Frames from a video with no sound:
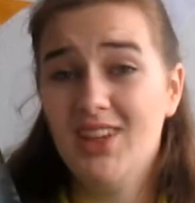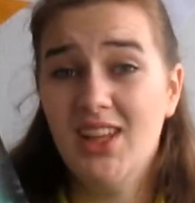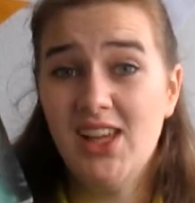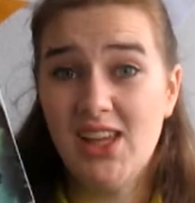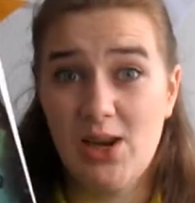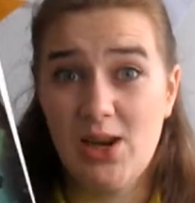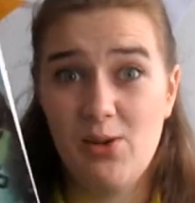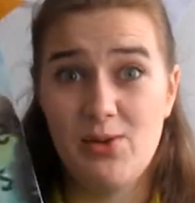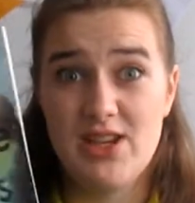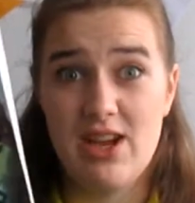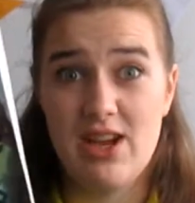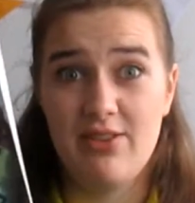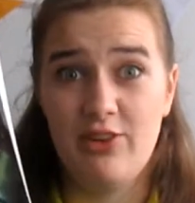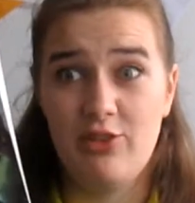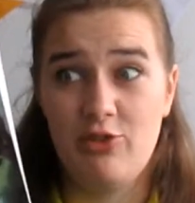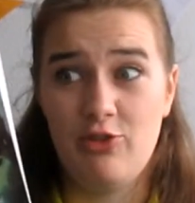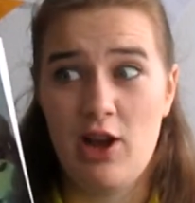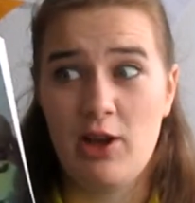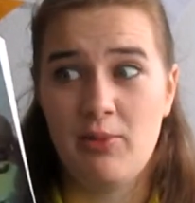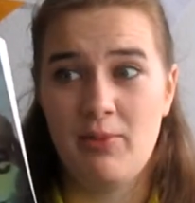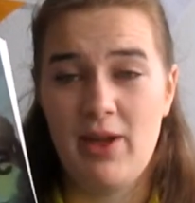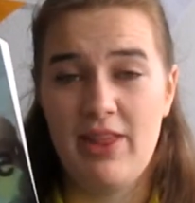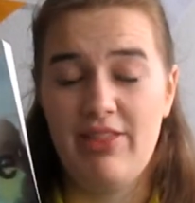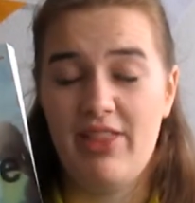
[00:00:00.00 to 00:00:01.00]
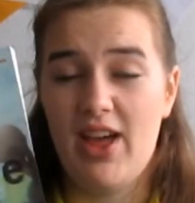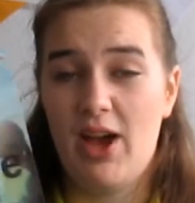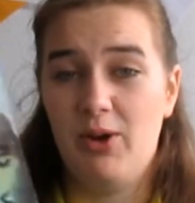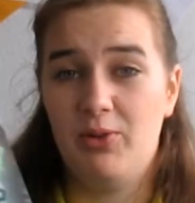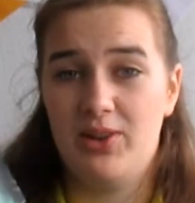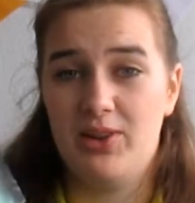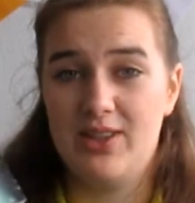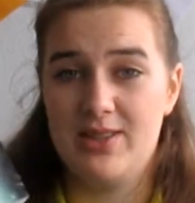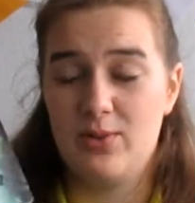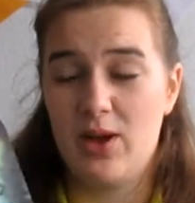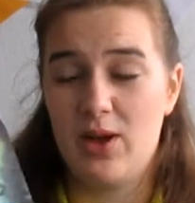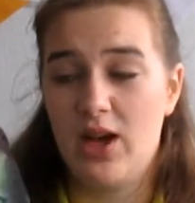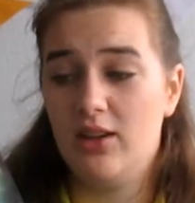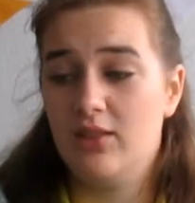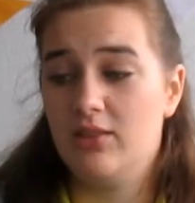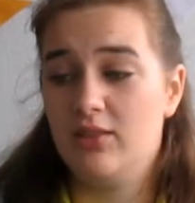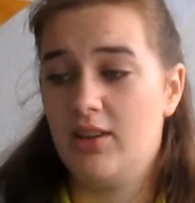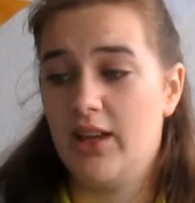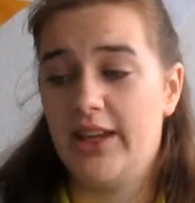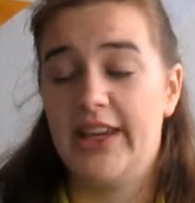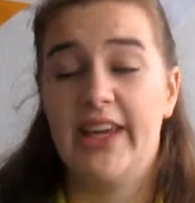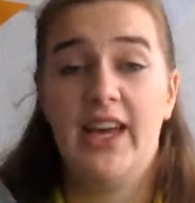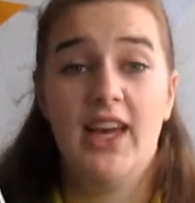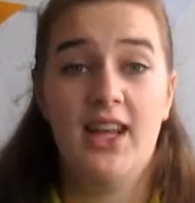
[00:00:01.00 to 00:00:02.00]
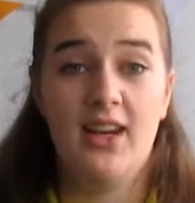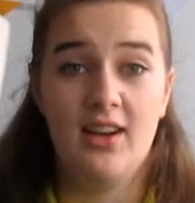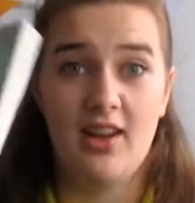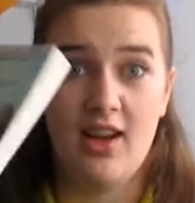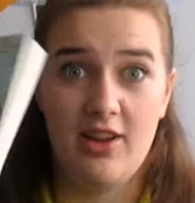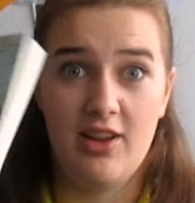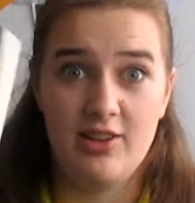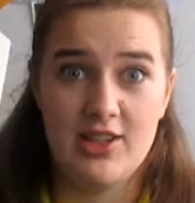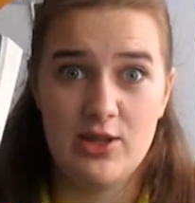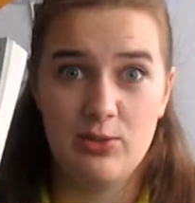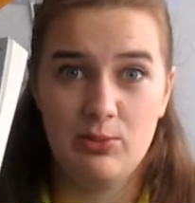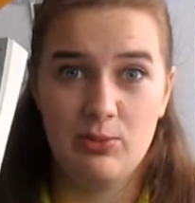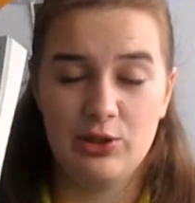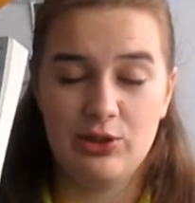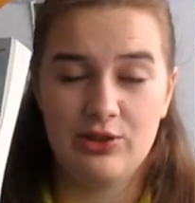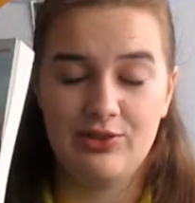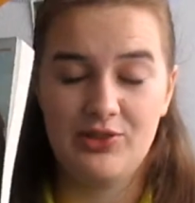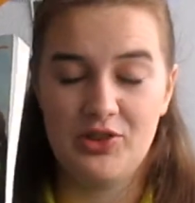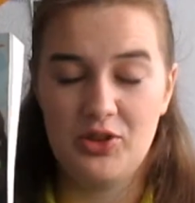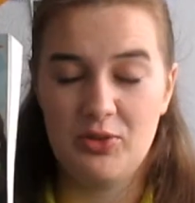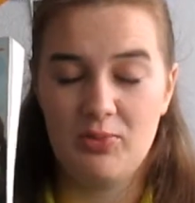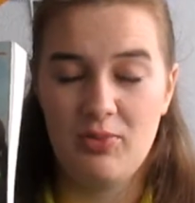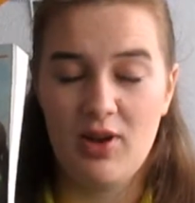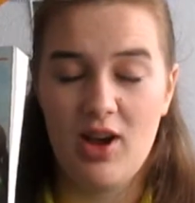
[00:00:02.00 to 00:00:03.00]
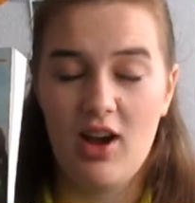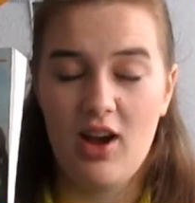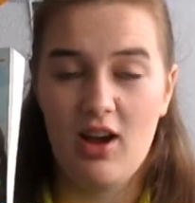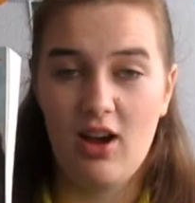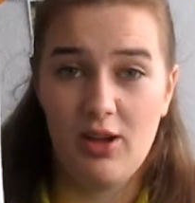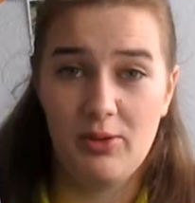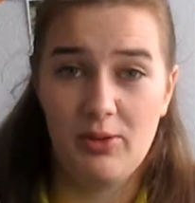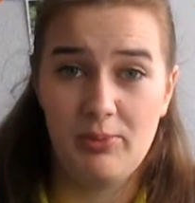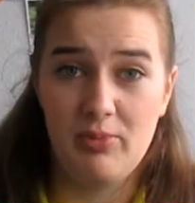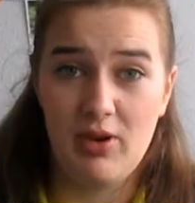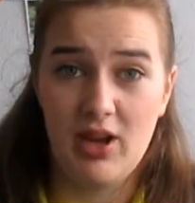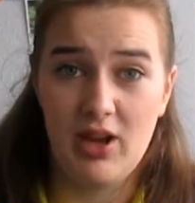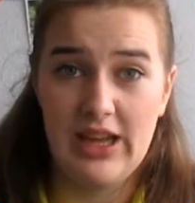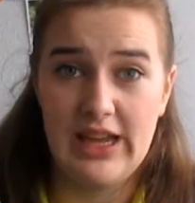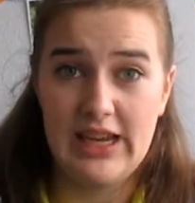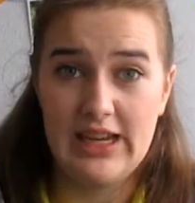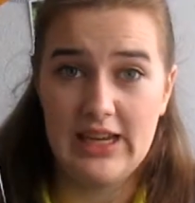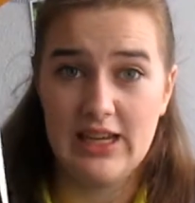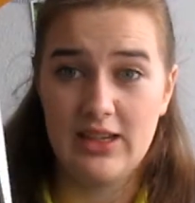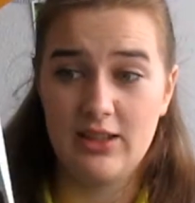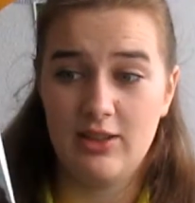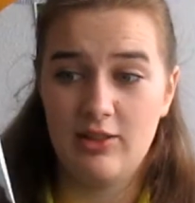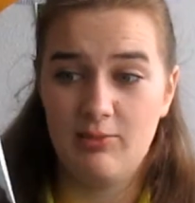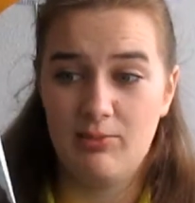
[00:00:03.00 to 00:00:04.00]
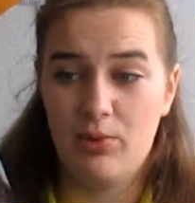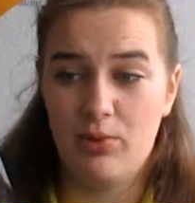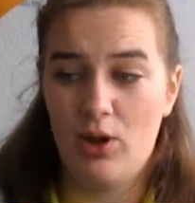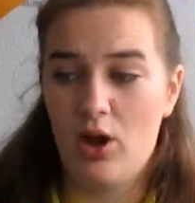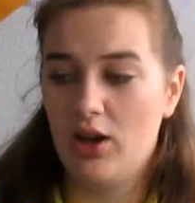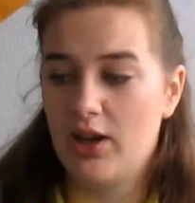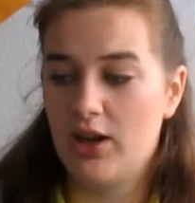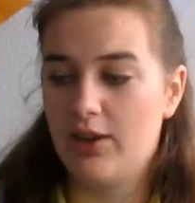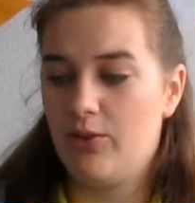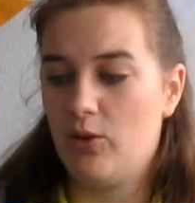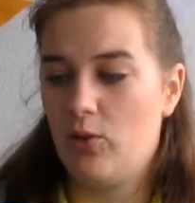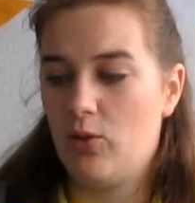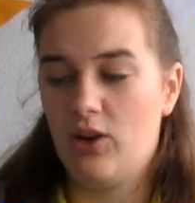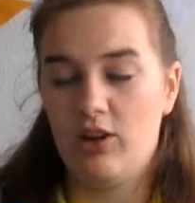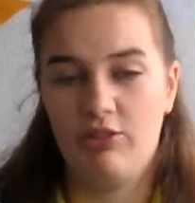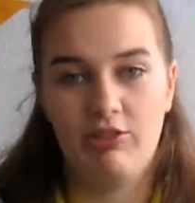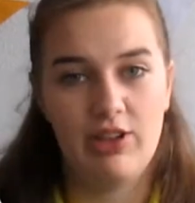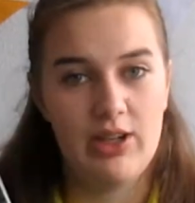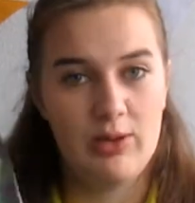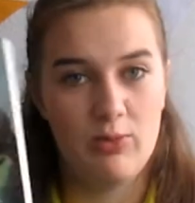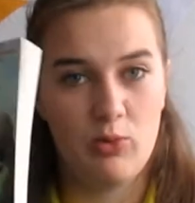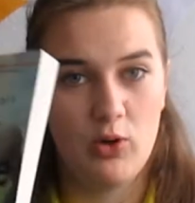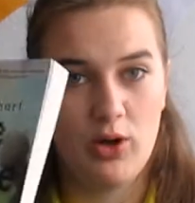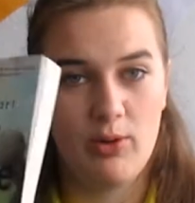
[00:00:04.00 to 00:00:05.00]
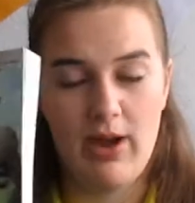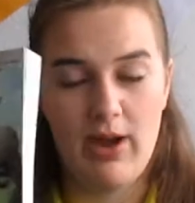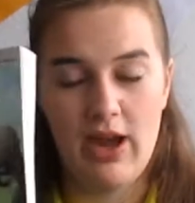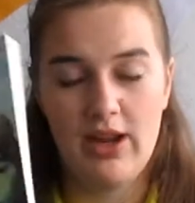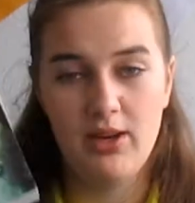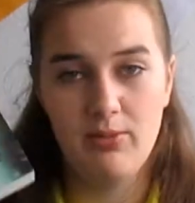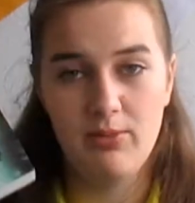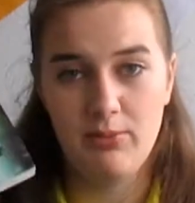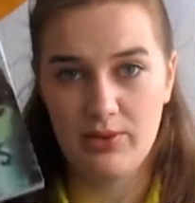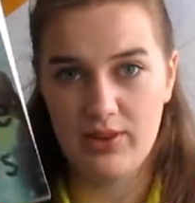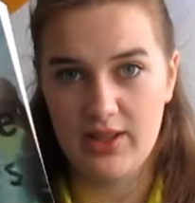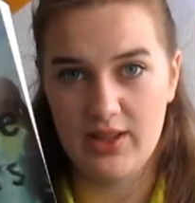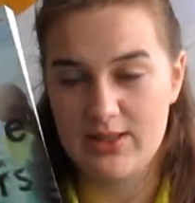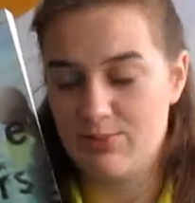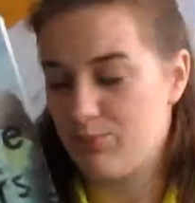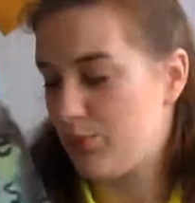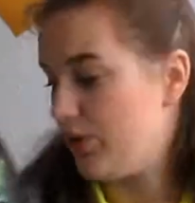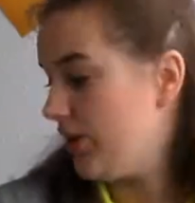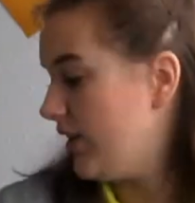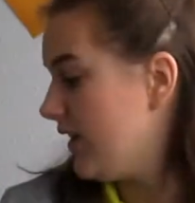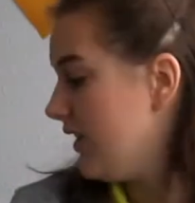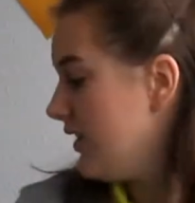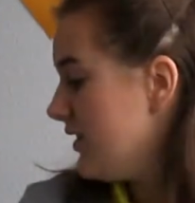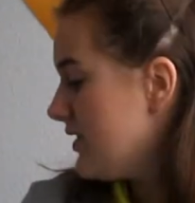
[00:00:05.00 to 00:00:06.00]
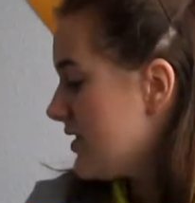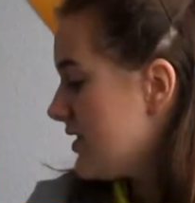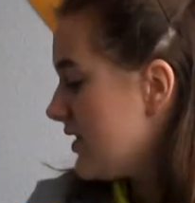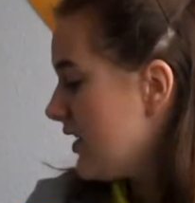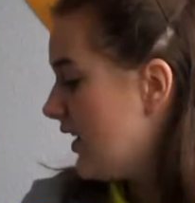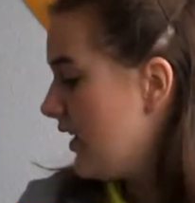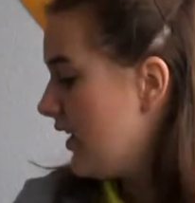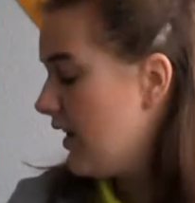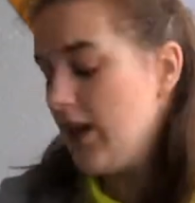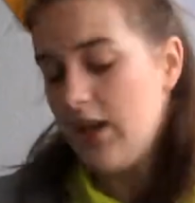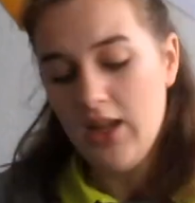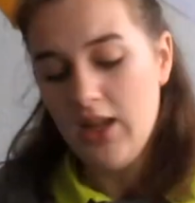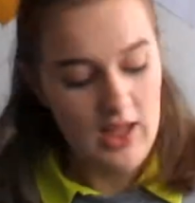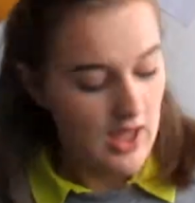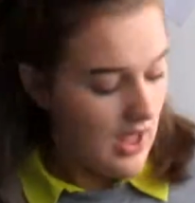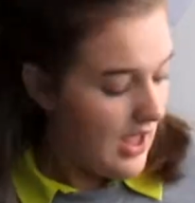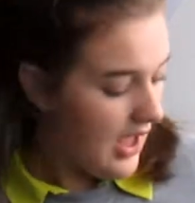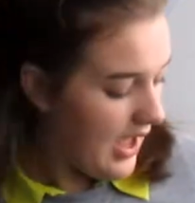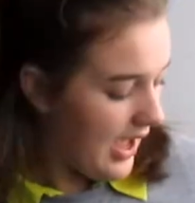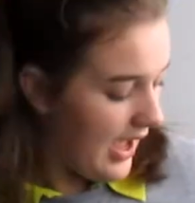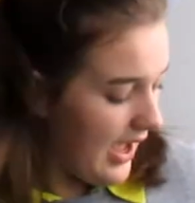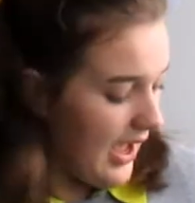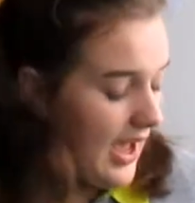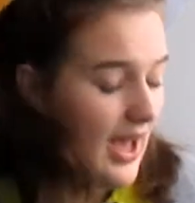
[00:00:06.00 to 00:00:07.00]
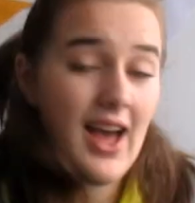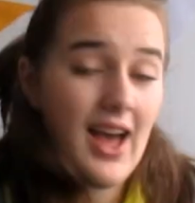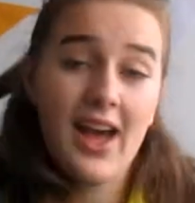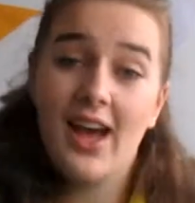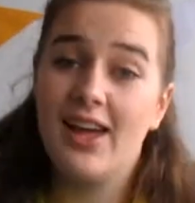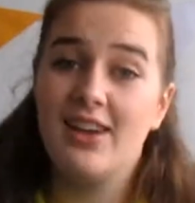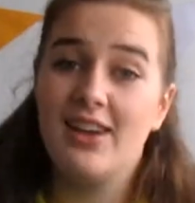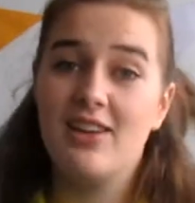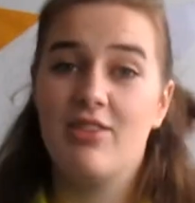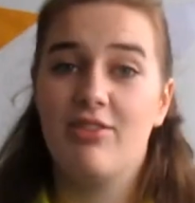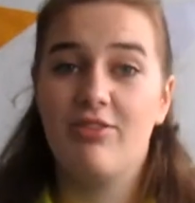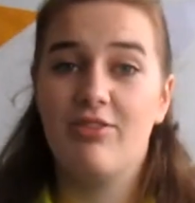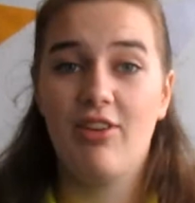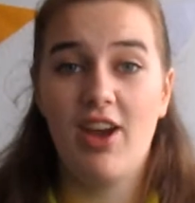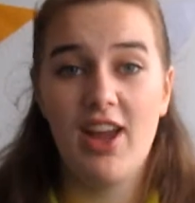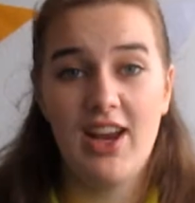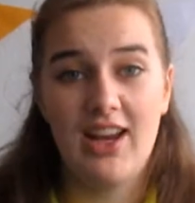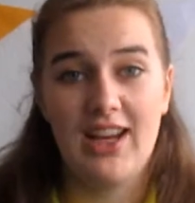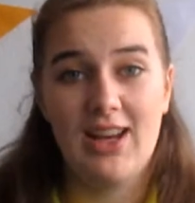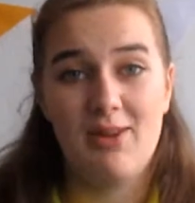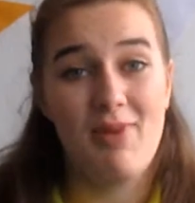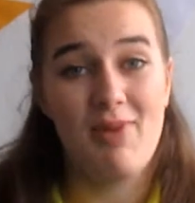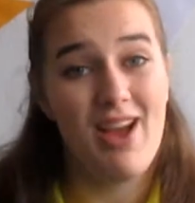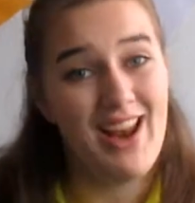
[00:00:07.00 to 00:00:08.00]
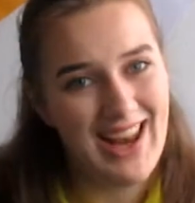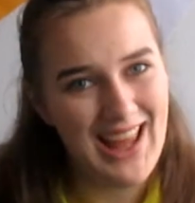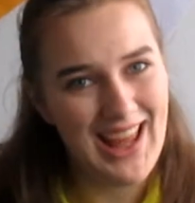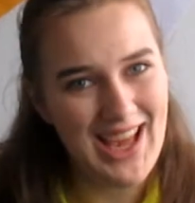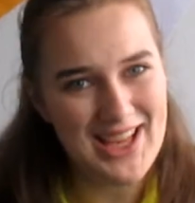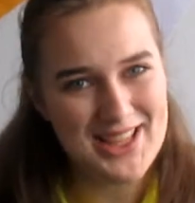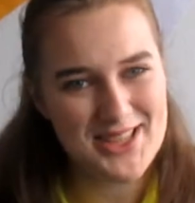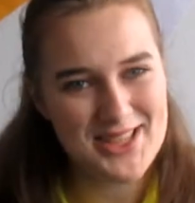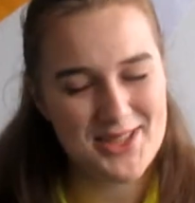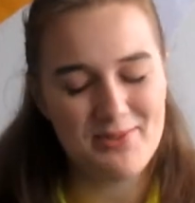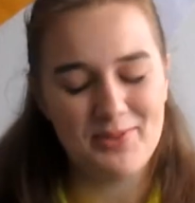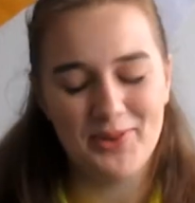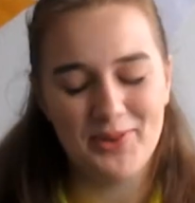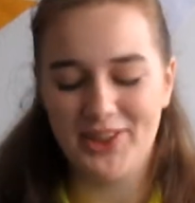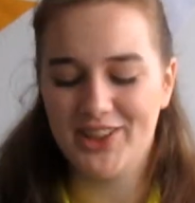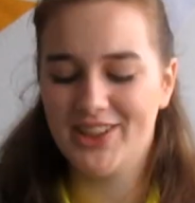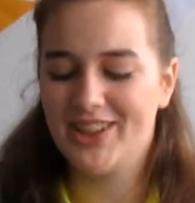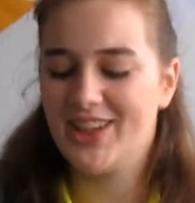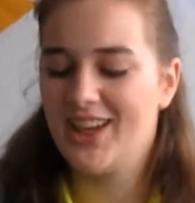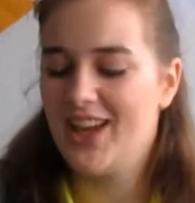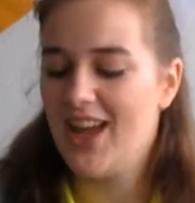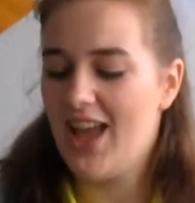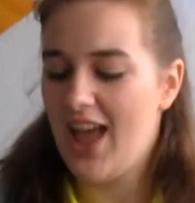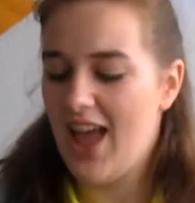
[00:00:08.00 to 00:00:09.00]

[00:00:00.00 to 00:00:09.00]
and I would definitely recommend that one as well. Again, I did a book review on my blog if you want to read more about it, but that's brilliant. And finally, my last book